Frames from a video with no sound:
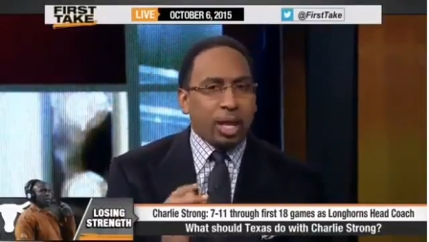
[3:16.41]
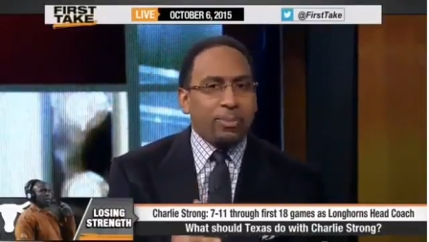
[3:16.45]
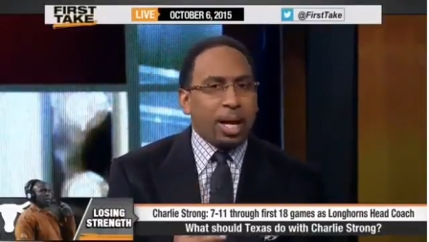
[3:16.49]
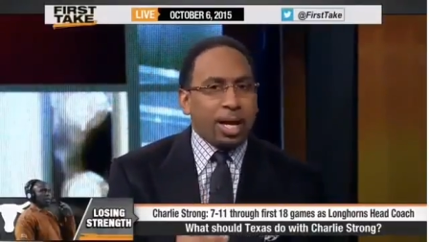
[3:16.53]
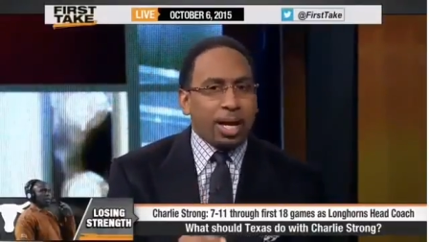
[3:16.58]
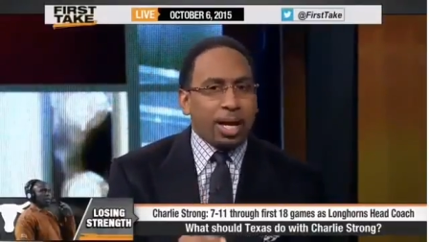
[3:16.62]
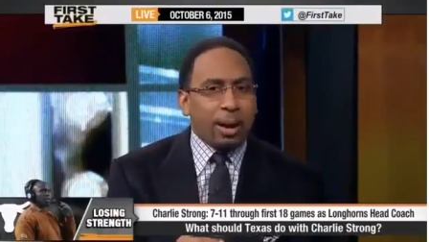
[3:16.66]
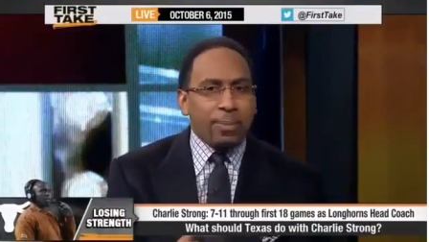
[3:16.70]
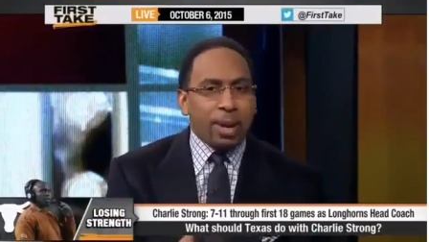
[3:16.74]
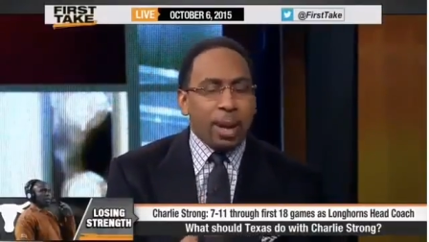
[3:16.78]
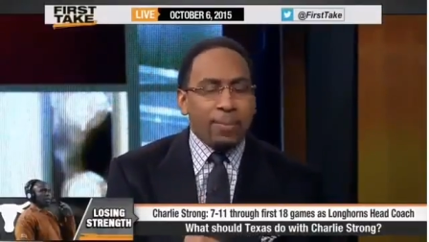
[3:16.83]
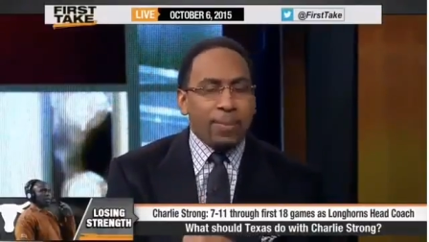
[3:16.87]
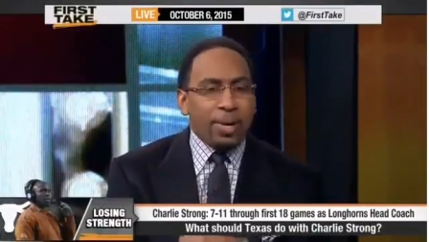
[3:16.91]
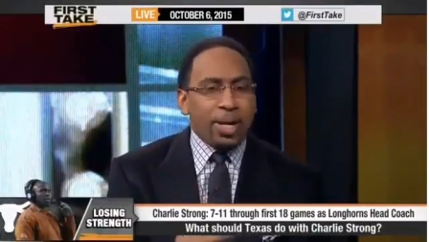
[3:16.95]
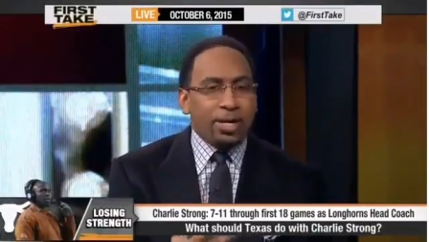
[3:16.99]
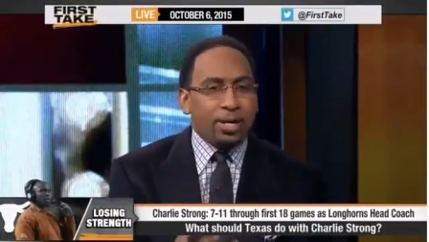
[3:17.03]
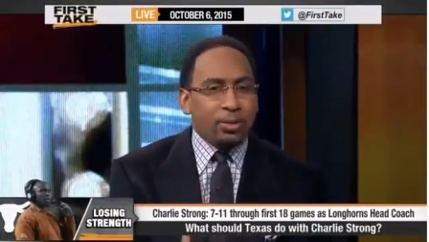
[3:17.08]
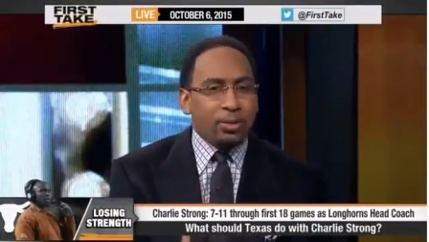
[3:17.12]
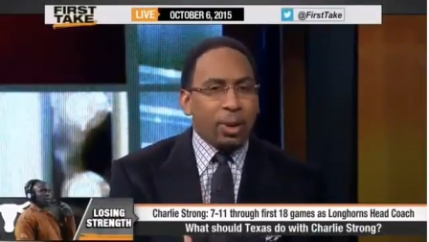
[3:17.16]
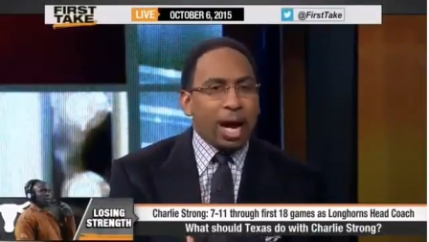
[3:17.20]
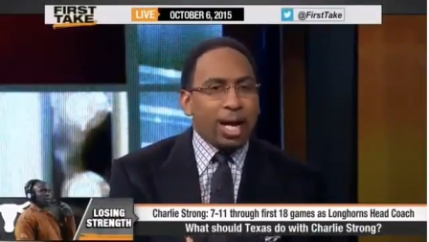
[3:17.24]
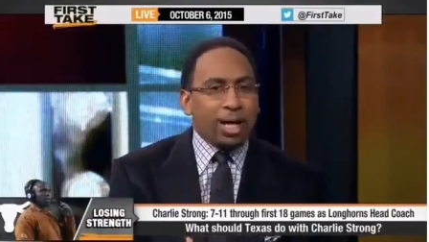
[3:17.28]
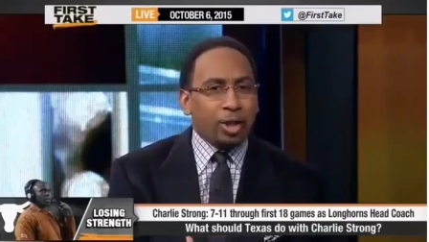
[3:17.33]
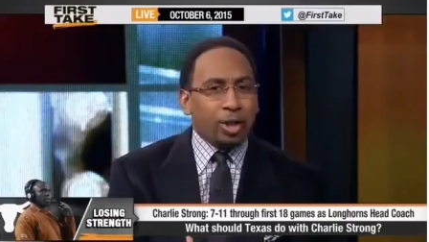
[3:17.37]
I'm not being
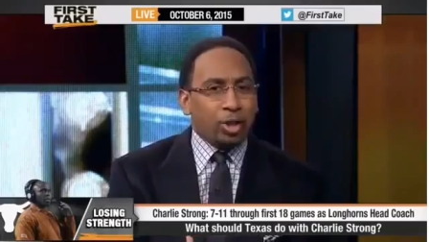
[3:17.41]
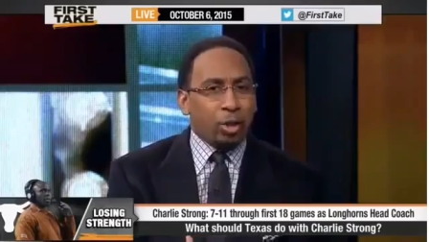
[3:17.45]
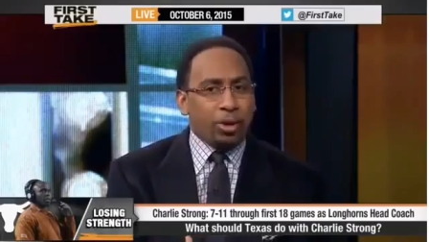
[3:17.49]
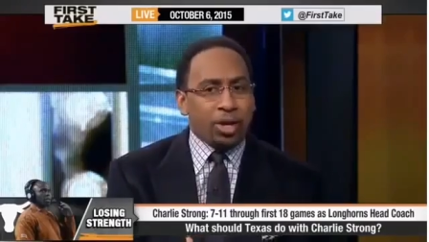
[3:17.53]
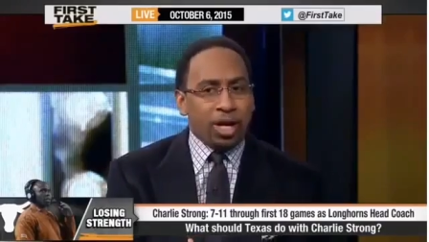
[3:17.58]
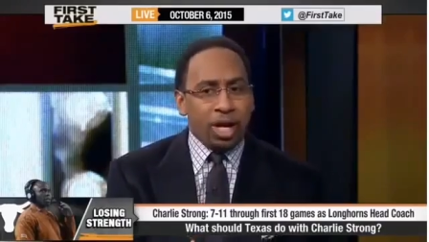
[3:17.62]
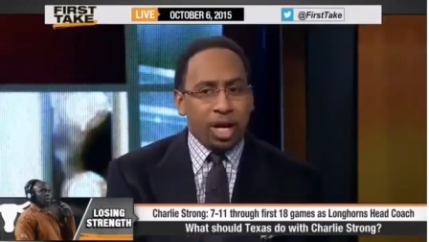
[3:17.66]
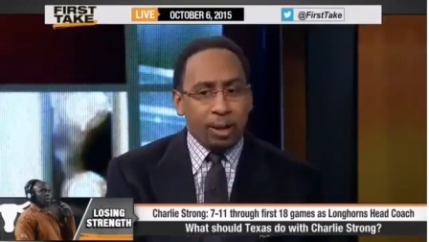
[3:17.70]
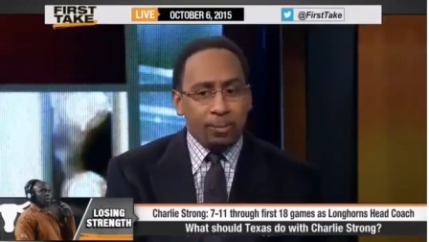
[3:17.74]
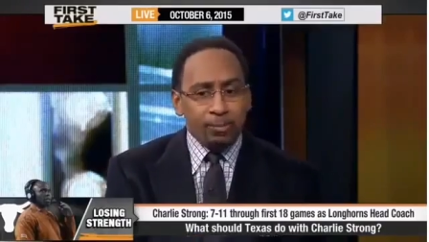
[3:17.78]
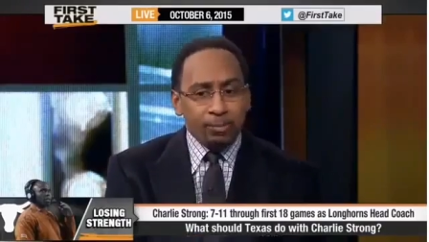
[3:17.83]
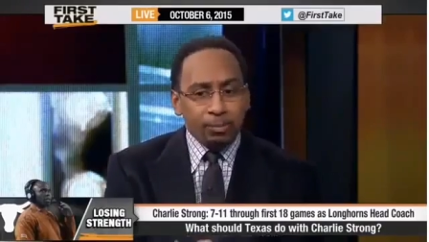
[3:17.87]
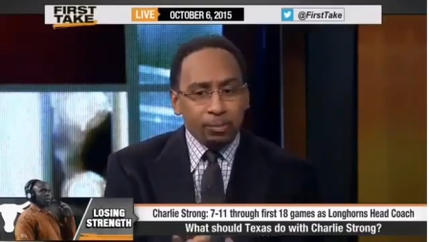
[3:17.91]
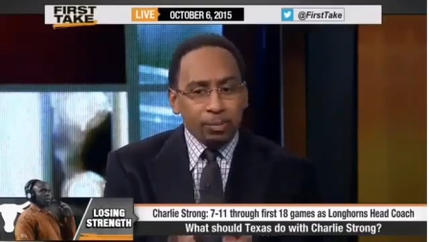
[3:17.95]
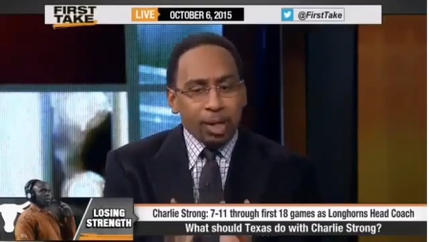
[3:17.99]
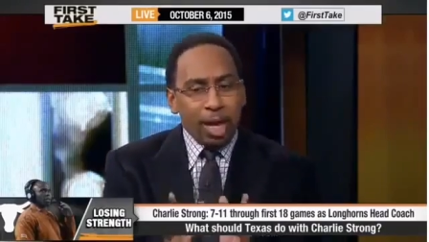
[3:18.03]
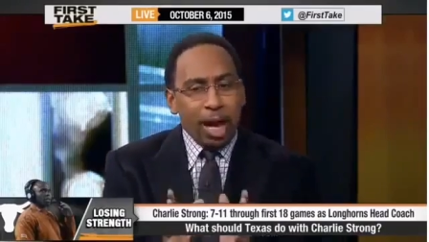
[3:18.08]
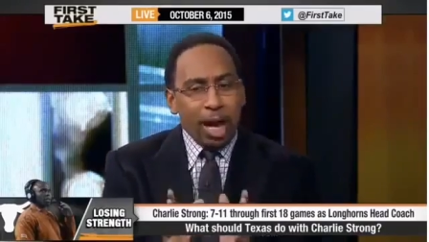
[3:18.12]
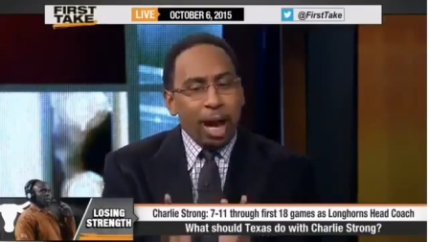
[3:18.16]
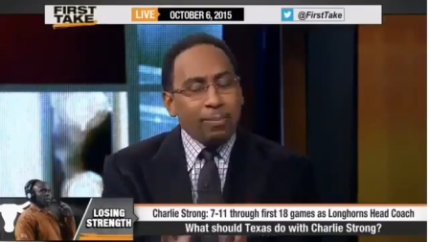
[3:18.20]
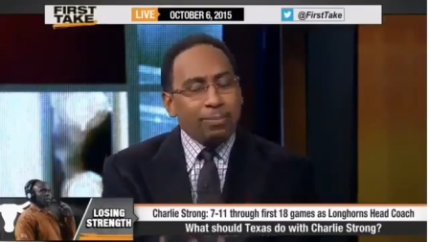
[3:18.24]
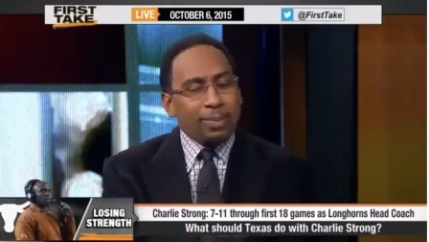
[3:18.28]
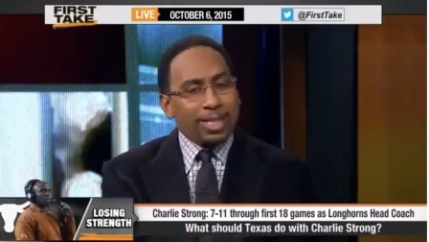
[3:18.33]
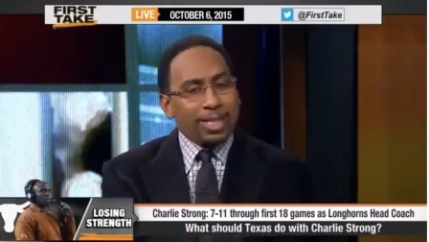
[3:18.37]
derogatory here.
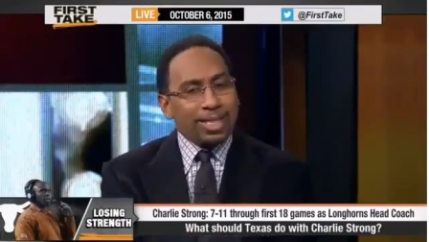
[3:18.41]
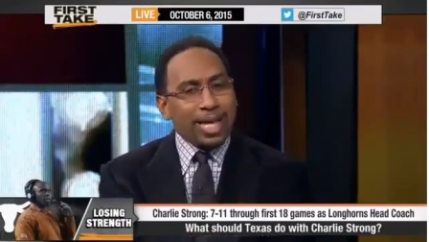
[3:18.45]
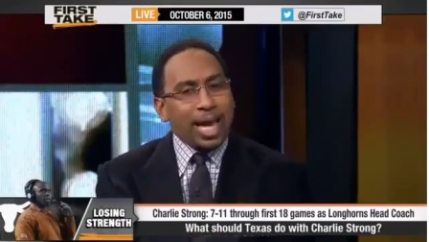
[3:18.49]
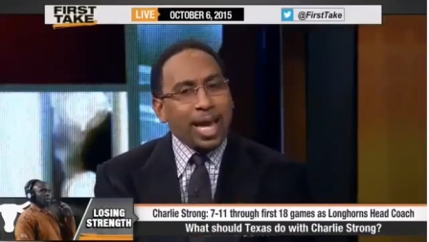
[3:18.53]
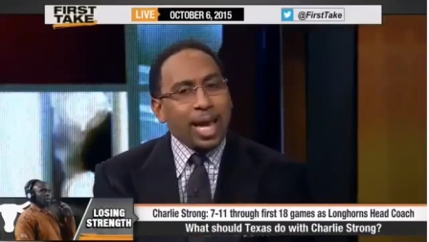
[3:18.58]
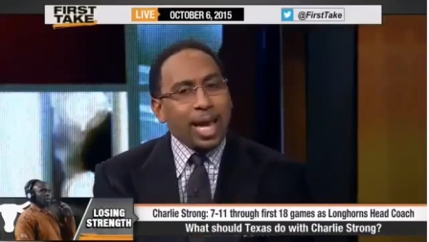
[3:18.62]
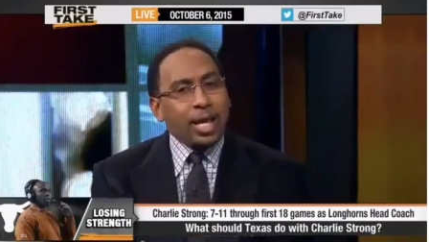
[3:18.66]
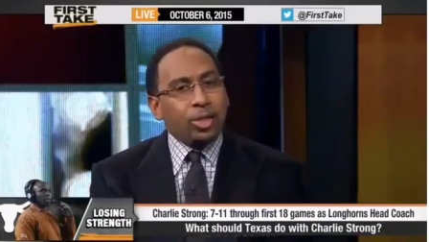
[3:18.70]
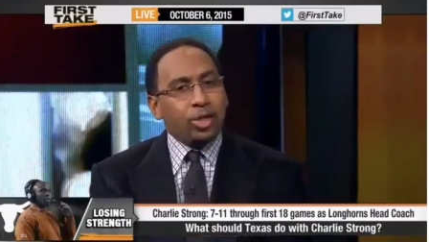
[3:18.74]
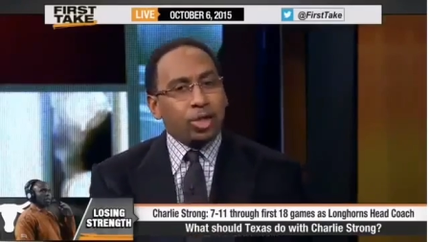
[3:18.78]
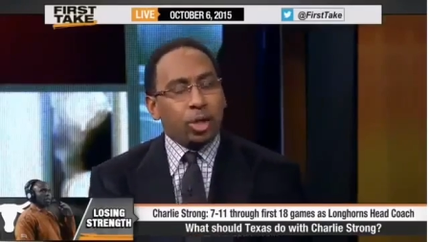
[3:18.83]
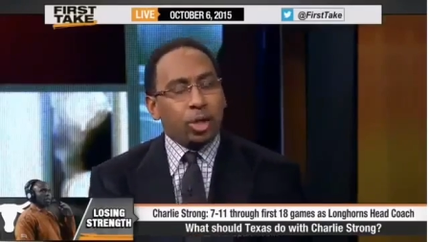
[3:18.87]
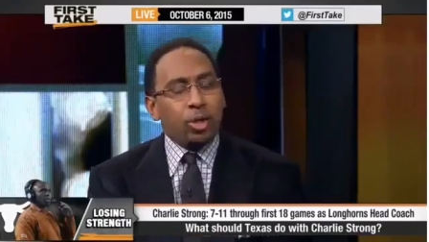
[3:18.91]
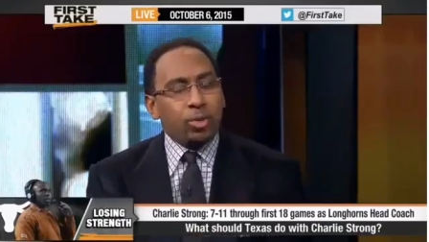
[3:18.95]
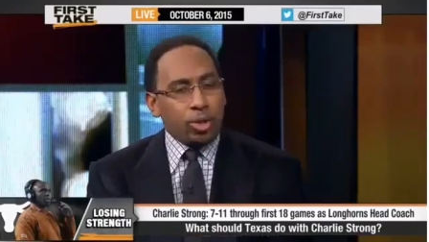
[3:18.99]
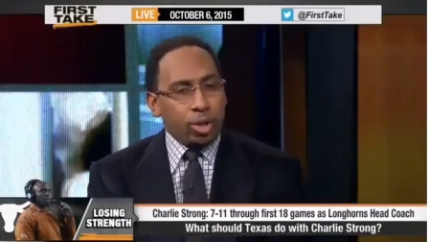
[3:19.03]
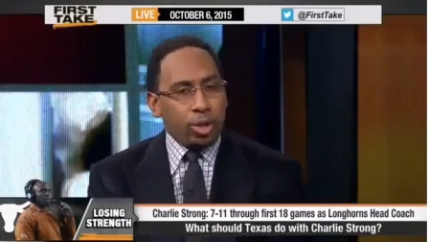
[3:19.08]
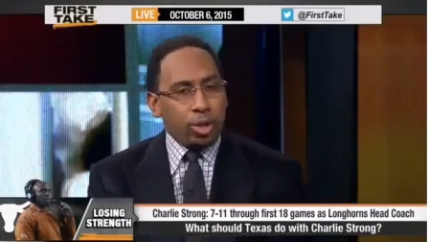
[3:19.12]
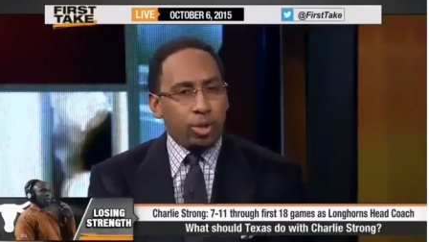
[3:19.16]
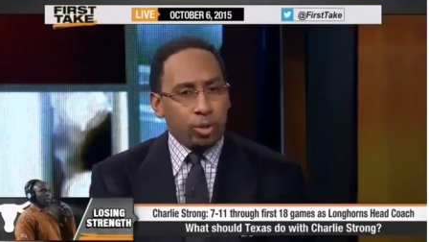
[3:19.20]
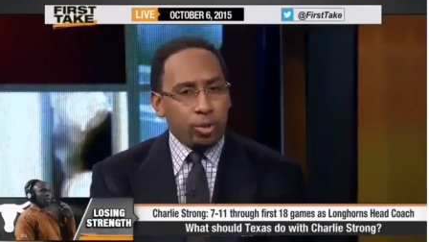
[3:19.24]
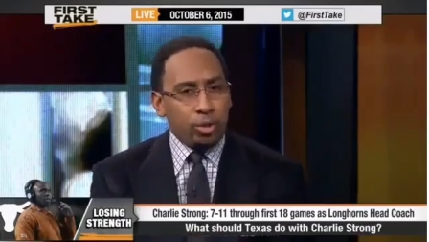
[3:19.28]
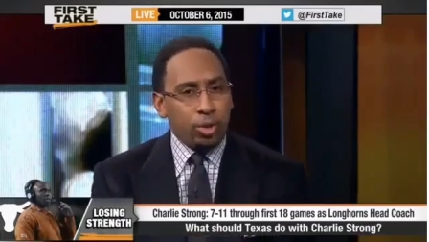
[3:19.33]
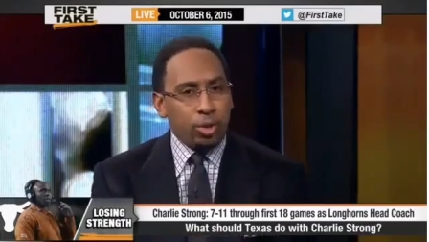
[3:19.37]
I'm saying to
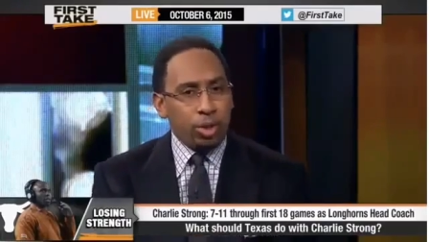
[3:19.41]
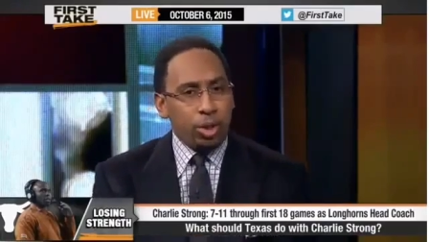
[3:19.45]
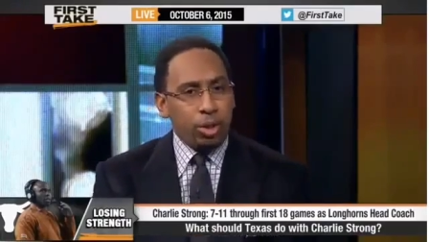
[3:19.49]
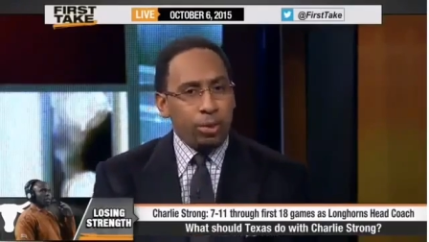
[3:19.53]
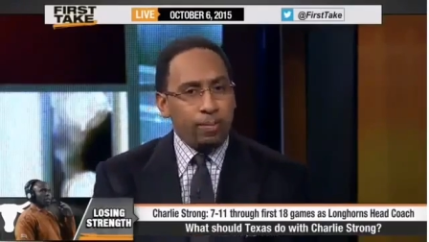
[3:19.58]
you,